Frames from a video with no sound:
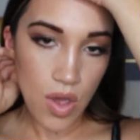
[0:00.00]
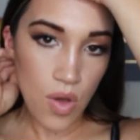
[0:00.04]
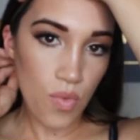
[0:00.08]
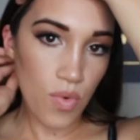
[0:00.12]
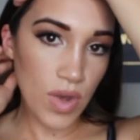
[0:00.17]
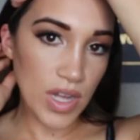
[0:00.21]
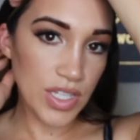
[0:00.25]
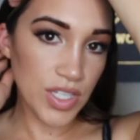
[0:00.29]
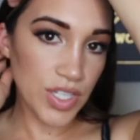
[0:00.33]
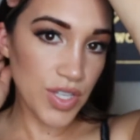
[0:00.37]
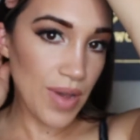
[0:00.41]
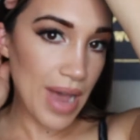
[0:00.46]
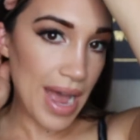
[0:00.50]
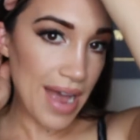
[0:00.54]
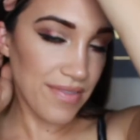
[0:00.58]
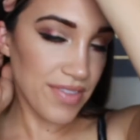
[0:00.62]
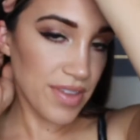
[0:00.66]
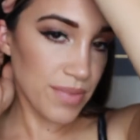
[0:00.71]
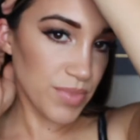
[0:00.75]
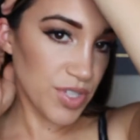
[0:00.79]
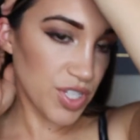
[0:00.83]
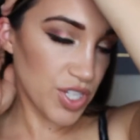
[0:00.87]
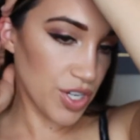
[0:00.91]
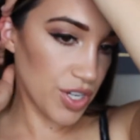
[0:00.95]
Once you
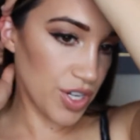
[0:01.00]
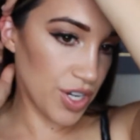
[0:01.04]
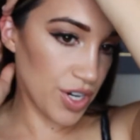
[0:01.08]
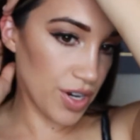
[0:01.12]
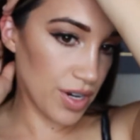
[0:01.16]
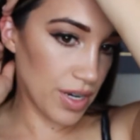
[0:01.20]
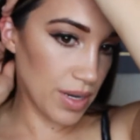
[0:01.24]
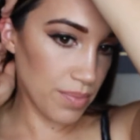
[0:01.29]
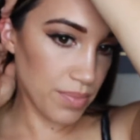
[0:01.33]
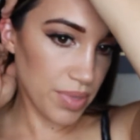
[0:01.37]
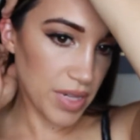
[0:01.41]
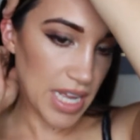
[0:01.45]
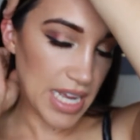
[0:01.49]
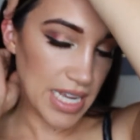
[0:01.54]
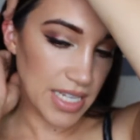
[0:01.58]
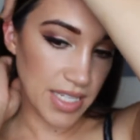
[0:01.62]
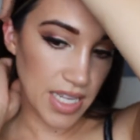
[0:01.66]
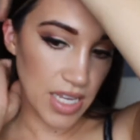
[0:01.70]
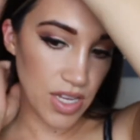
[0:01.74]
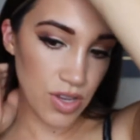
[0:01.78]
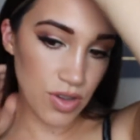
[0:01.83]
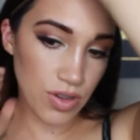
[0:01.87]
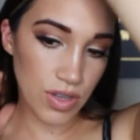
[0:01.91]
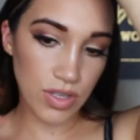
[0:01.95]
have them secured in place,
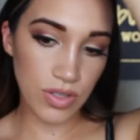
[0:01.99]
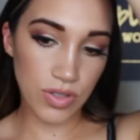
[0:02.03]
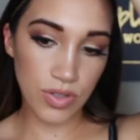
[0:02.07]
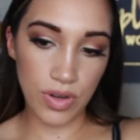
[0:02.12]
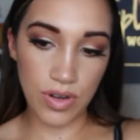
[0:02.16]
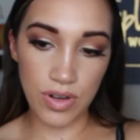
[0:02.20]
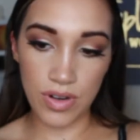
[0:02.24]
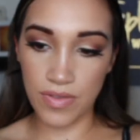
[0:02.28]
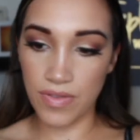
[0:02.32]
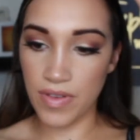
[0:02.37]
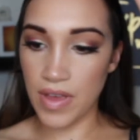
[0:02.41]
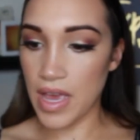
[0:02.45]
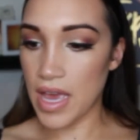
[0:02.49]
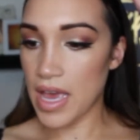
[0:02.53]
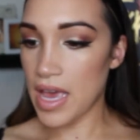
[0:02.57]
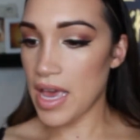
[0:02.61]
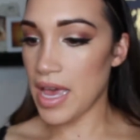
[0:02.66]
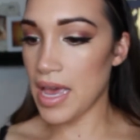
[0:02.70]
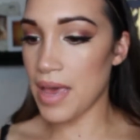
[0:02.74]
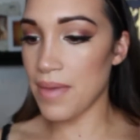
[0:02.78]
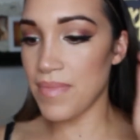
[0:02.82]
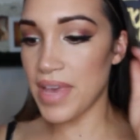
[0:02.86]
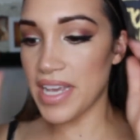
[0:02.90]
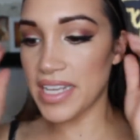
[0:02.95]
then you can sort of,
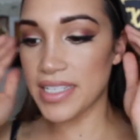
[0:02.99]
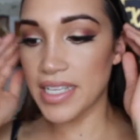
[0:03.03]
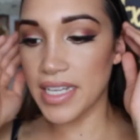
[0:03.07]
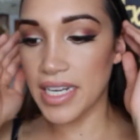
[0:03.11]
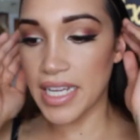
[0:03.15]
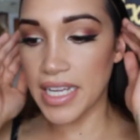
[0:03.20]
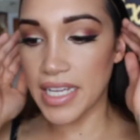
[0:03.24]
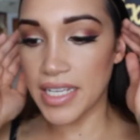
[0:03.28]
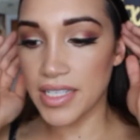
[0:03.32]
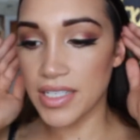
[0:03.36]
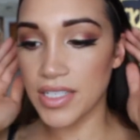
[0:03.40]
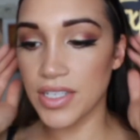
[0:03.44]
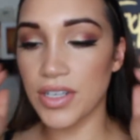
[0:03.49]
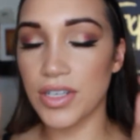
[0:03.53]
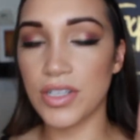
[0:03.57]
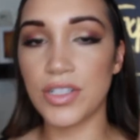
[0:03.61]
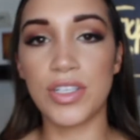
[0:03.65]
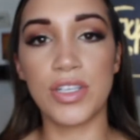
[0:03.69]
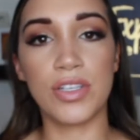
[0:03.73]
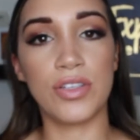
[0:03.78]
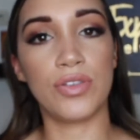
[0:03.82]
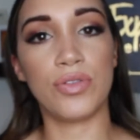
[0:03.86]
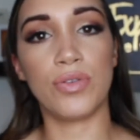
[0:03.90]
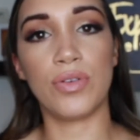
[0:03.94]
it makes it easier
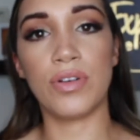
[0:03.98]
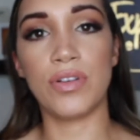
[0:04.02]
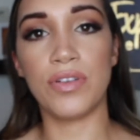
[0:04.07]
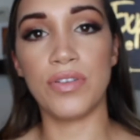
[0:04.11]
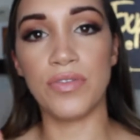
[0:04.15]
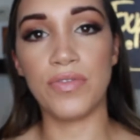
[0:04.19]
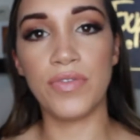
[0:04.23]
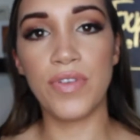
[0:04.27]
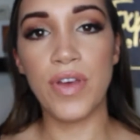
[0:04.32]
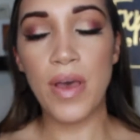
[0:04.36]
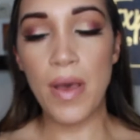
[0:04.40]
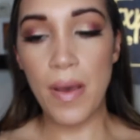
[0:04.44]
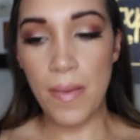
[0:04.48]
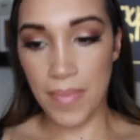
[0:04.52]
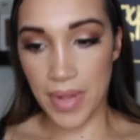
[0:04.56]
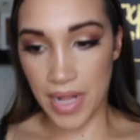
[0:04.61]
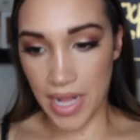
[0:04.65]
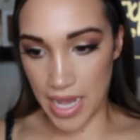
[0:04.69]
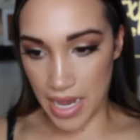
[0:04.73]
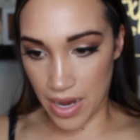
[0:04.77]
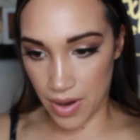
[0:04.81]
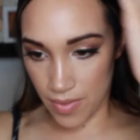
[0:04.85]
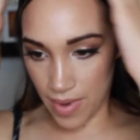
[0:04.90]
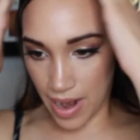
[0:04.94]
to sort of
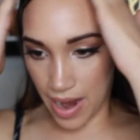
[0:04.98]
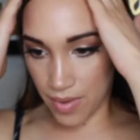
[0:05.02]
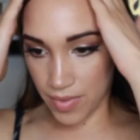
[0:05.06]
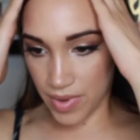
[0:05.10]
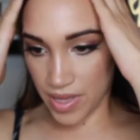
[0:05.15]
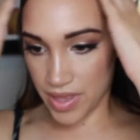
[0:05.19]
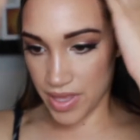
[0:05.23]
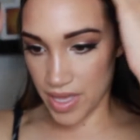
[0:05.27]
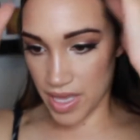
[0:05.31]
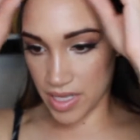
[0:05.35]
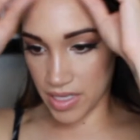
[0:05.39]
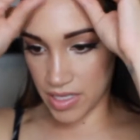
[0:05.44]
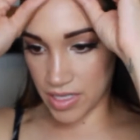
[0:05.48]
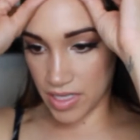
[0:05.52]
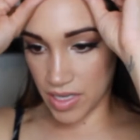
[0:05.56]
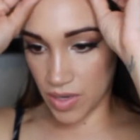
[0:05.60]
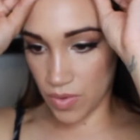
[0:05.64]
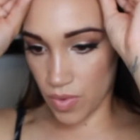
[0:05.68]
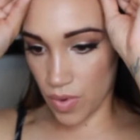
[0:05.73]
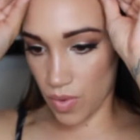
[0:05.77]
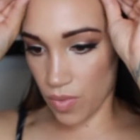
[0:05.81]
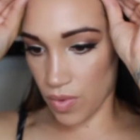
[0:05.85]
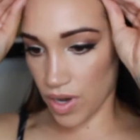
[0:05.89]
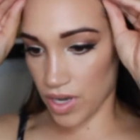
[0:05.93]
play around with it and
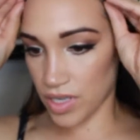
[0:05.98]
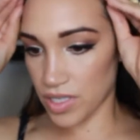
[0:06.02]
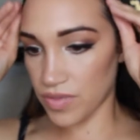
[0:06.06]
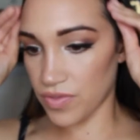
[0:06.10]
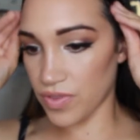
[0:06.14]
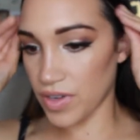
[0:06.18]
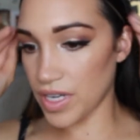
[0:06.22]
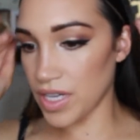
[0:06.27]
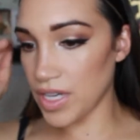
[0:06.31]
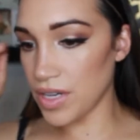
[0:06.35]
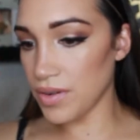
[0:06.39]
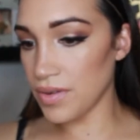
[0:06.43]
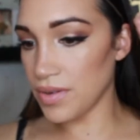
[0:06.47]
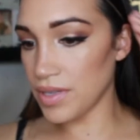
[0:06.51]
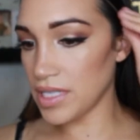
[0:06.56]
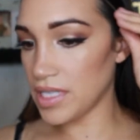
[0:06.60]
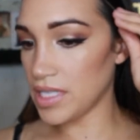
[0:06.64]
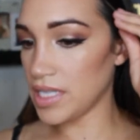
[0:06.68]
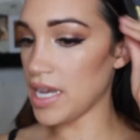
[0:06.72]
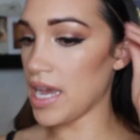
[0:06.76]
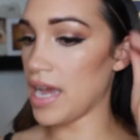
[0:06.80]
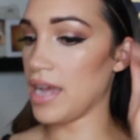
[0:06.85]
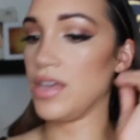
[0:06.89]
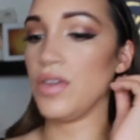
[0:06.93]
see what works for you and
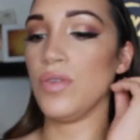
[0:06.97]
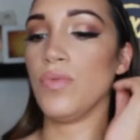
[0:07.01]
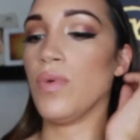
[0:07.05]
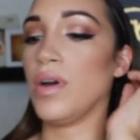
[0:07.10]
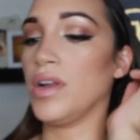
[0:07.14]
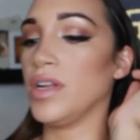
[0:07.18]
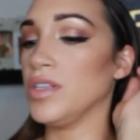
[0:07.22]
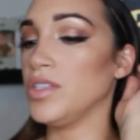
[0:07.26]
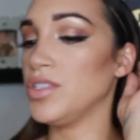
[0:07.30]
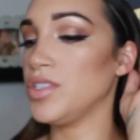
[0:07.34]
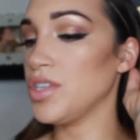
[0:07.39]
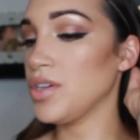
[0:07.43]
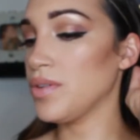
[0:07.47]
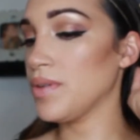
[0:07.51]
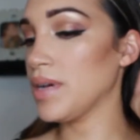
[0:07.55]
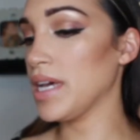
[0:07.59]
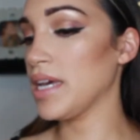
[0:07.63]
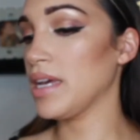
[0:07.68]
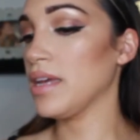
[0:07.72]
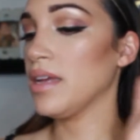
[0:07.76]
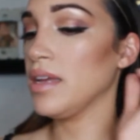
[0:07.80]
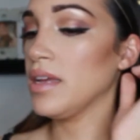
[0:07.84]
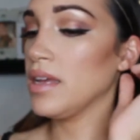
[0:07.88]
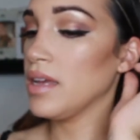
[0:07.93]
see how you want to do
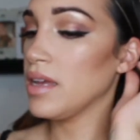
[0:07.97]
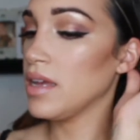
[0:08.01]
it.